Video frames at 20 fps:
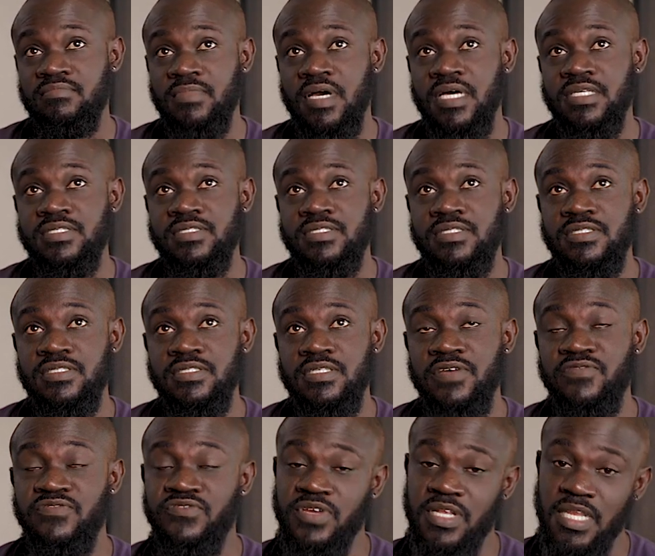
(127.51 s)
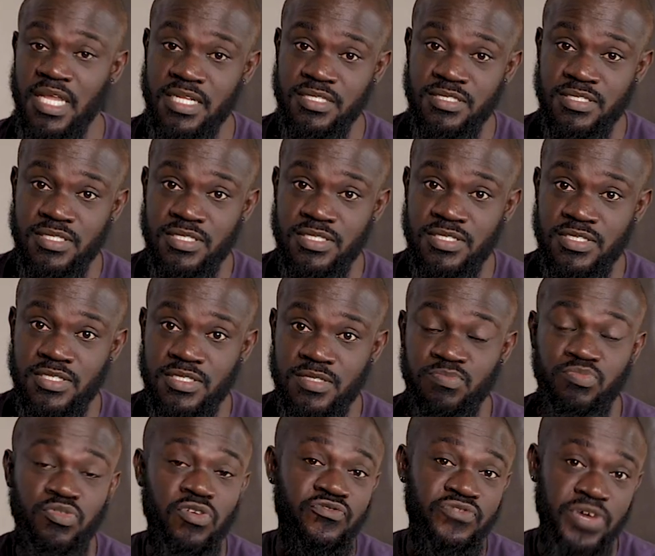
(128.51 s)
as a freelance
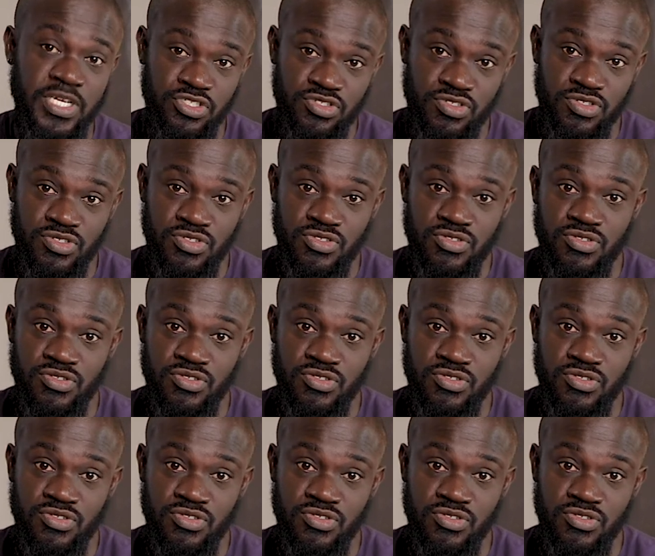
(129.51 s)
profession,